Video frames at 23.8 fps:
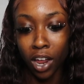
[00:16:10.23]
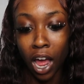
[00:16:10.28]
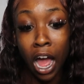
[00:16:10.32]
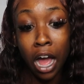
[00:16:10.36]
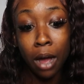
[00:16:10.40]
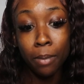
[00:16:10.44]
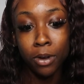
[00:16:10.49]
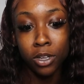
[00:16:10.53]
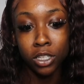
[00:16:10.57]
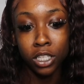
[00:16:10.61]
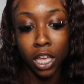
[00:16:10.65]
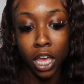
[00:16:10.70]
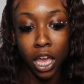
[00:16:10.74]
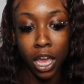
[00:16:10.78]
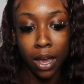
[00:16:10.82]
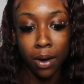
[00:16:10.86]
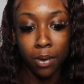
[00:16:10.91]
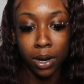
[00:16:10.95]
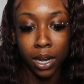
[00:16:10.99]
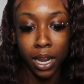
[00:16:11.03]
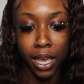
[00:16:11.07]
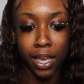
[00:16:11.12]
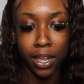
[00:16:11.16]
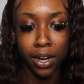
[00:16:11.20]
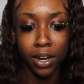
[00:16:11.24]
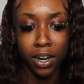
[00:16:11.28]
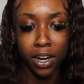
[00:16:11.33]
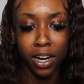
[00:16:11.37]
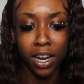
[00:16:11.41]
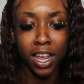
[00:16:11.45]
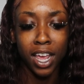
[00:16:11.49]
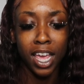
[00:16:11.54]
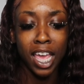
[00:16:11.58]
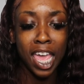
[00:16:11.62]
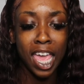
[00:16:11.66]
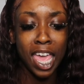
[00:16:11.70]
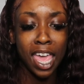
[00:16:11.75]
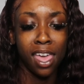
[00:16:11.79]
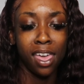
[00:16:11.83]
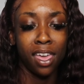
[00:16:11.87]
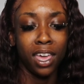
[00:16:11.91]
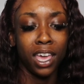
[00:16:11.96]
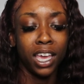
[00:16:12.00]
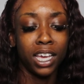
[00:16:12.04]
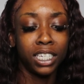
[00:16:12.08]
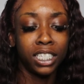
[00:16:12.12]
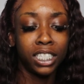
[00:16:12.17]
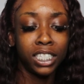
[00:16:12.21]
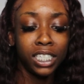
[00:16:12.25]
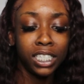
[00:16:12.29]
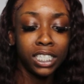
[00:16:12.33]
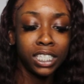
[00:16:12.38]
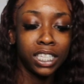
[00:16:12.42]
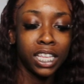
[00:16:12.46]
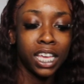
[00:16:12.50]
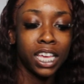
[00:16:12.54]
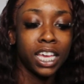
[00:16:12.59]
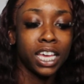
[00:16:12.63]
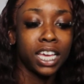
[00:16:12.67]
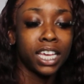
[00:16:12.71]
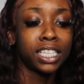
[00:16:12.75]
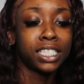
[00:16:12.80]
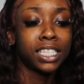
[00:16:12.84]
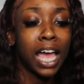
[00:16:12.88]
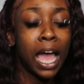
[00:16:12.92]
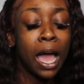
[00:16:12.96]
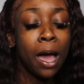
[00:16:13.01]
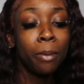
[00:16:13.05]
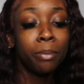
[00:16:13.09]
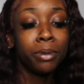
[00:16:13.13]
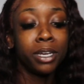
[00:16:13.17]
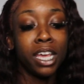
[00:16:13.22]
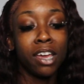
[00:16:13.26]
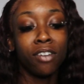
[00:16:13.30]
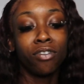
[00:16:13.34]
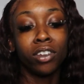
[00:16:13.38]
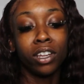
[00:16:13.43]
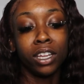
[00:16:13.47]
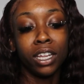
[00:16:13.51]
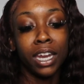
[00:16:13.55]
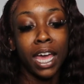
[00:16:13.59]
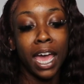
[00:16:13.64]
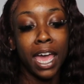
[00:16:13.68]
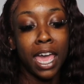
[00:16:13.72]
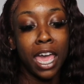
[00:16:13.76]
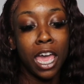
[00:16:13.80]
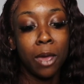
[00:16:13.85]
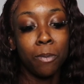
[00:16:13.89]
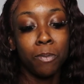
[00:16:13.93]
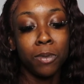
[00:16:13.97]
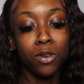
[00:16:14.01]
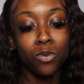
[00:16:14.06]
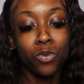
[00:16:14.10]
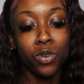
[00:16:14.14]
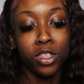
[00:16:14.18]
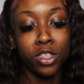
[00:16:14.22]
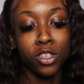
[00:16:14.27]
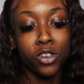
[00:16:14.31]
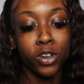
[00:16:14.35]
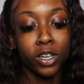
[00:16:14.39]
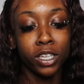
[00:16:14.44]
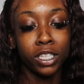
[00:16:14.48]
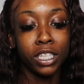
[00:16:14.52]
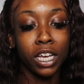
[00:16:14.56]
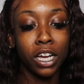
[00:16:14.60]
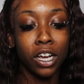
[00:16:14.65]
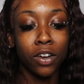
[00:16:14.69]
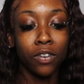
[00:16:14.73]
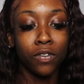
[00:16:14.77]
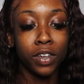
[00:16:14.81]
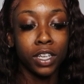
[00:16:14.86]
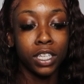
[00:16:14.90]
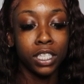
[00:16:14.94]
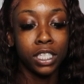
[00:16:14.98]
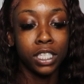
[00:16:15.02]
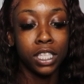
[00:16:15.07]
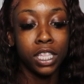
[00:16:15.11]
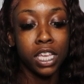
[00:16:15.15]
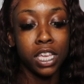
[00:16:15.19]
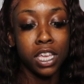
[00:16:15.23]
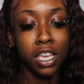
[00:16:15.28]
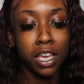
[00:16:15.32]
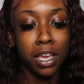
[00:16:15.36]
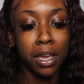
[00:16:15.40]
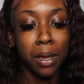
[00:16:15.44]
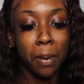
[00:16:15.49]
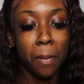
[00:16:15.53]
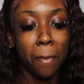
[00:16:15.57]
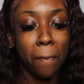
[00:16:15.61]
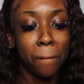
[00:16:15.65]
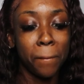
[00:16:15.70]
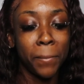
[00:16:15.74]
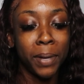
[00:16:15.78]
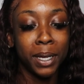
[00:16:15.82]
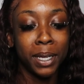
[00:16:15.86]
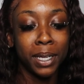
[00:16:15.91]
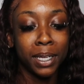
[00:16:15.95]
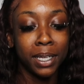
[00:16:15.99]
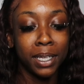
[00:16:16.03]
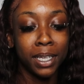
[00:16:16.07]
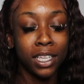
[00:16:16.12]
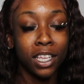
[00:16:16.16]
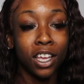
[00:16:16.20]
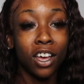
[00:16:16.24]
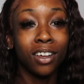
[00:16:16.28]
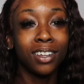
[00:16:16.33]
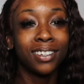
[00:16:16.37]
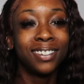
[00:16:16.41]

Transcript: almost an hour later and she says i'm definitely not happy with your service then because